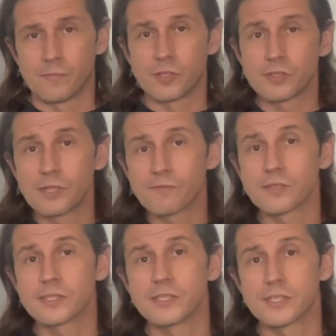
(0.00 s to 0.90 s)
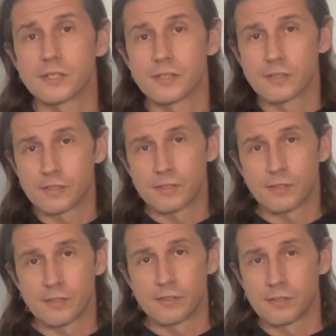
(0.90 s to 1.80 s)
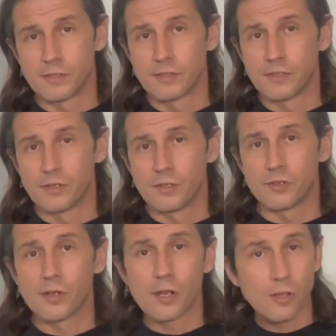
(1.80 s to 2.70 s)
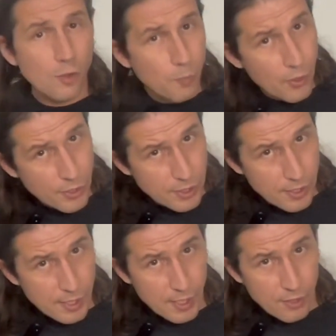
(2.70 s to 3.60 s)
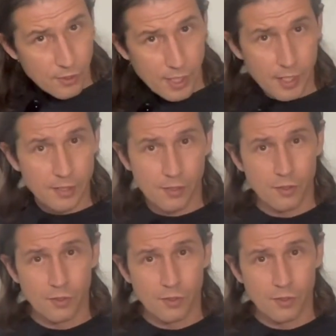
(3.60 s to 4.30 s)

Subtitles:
There's differences here. You're not a little person in your head